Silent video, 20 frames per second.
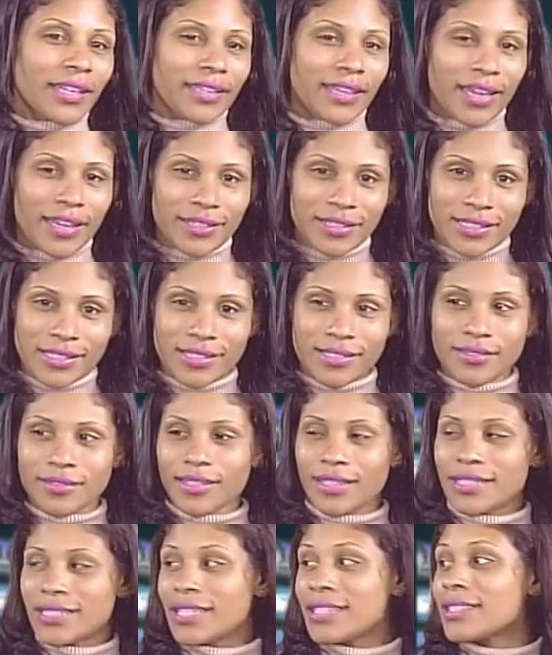again, it's
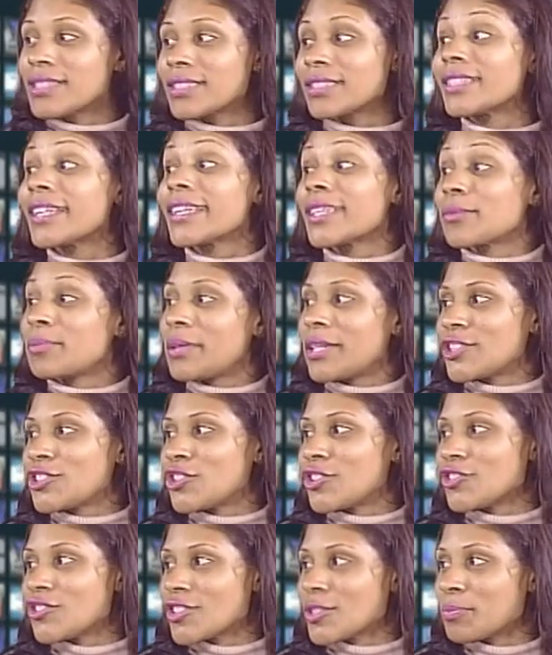it's easy to like a
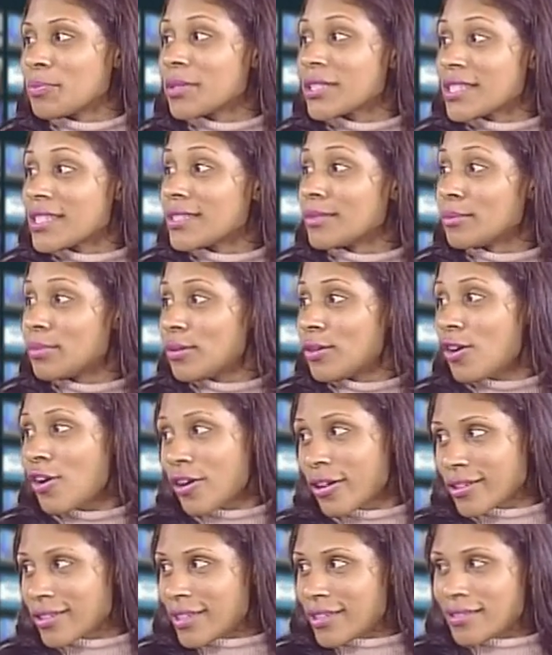picture and just put a simple
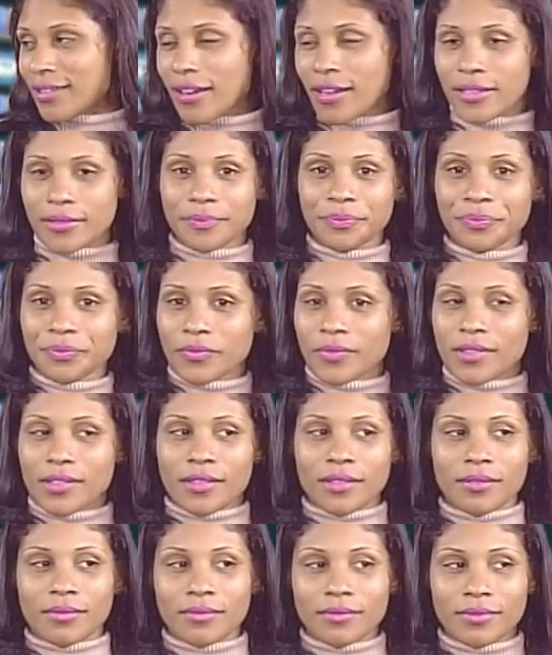heart and not
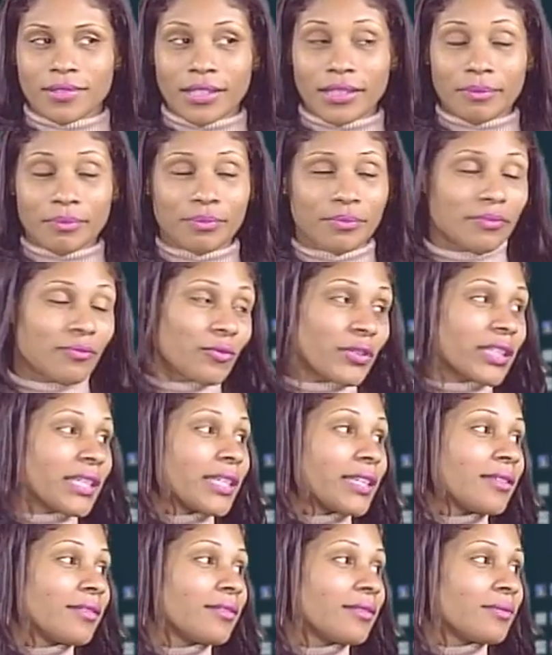
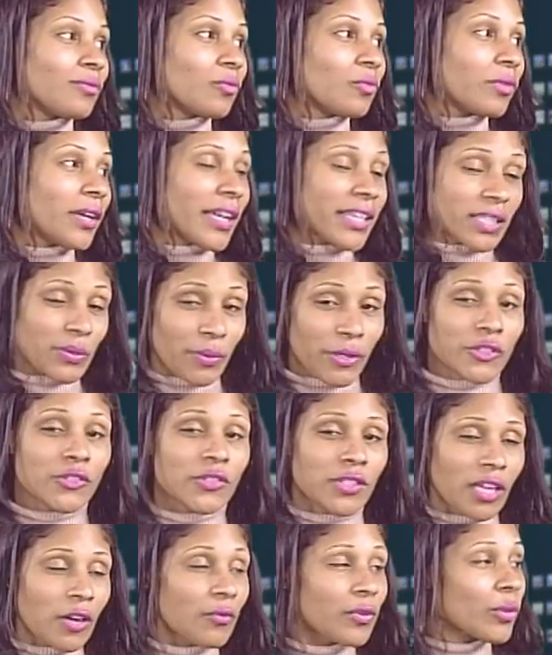really express
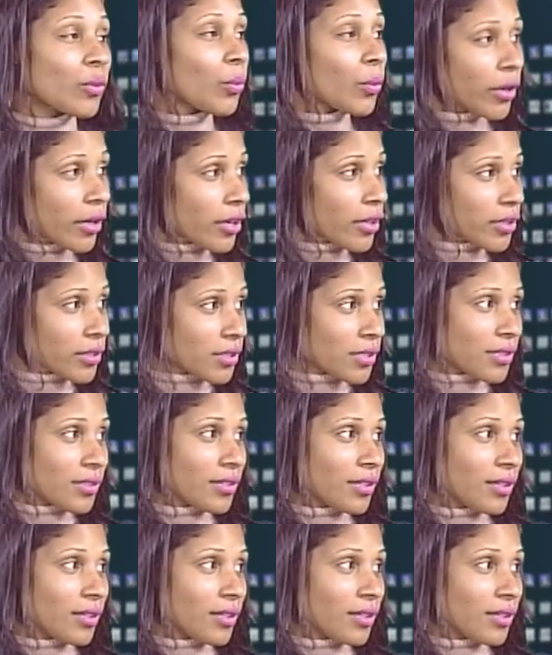yourself with words.